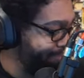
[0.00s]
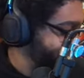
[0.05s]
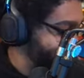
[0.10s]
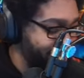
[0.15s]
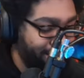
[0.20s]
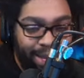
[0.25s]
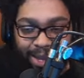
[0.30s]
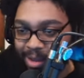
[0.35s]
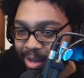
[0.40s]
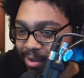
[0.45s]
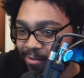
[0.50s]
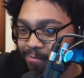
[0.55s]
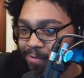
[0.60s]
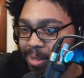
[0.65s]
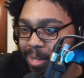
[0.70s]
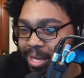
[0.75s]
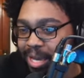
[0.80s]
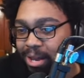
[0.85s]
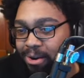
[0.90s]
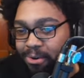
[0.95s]
I
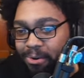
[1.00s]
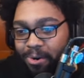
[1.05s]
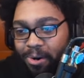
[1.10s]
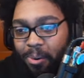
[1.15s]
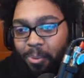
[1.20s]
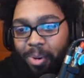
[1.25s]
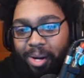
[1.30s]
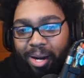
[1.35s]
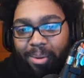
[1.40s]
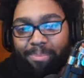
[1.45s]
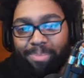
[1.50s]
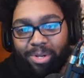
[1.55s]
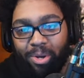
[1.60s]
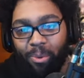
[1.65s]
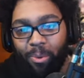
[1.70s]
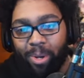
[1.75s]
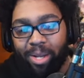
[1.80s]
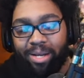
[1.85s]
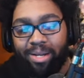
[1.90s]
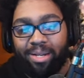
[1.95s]
feel like I don't know what I'm
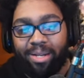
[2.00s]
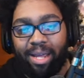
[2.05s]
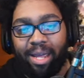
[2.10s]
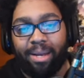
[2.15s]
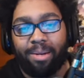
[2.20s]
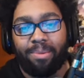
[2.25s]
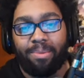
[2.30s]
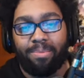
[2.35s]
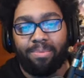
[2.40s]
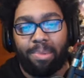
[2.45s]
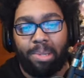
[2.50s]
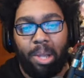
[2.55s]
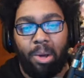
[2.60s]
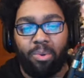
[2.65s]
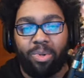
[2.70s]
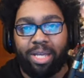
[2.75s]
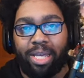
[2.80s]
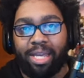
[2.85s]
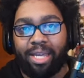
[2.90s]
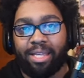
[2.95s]
doing, and
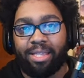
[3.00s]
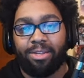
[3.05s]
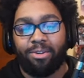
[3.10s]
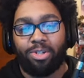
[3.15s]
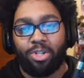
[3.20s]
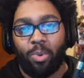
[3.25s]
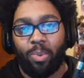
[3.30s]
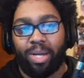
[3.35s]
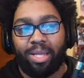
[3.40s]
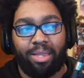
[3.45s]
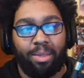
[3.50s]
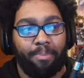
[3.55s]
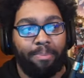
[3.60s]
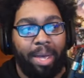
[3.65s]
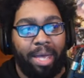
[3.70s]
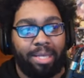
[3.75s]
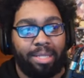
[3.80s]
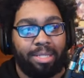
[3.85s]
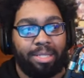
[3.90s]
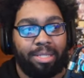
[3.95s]
low-key, they're doing the
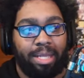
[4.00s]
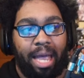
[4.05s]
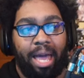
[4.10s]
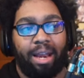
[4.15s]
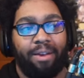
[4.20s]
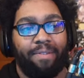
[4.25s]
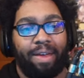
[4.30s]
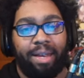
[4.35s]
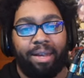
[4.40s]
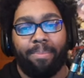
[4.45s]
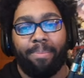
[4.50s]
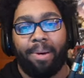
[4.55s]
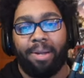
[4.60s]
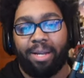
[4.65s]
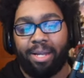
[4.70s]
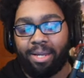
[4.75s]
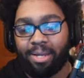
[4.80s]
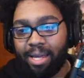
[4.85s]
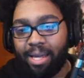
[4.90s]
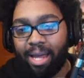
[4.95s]
best out of
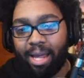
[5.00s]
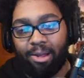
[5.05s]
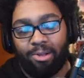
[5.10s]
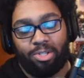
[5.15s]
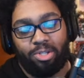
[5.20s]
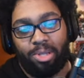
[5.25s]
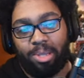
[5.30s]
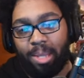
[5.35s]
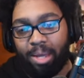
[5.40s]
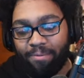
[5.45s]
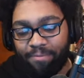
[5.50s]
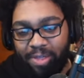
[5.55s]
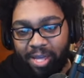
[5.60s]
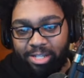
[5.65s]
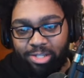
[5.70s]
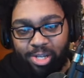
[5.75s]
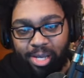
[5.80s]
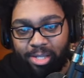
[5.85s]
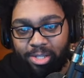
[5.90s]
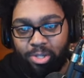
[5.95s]
anybody. I also love that
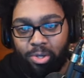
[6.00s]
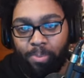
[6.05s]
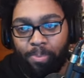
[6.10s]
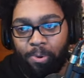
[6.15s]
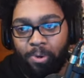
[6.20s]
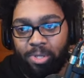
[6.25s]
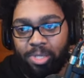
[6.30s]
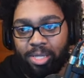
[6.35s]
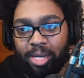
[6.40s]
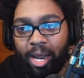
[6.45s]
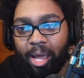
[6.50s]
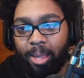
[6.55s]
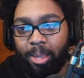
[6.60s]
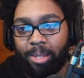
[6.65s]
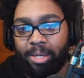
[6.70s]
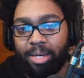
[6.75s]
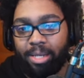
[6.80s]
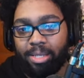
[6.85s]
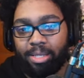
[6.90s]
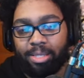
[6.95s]
she has two
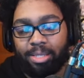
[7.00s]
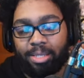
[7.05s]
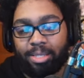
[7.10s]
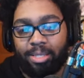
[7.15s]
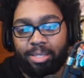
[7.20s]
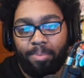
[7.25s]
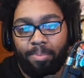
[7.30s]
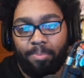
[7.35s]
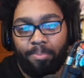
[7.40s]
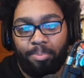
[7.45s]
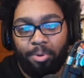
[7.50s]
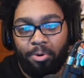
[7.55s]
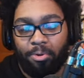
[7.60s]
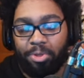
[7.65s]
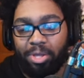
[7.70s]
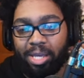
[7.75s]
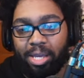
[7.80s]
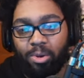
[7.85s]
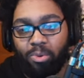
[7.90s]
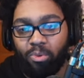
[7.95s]
personalities,
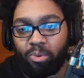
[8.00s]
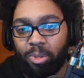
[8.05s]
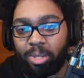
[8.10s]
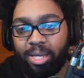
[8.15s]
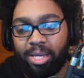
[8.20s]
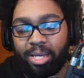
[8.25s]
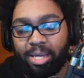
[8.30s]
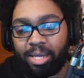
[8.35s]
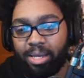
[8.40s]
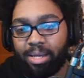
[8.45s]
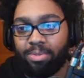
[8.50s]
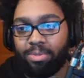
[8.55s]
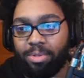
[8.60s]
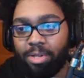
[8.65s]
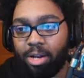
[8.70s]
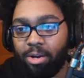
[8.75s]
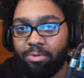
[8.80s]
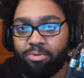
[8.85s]
both equally, you know,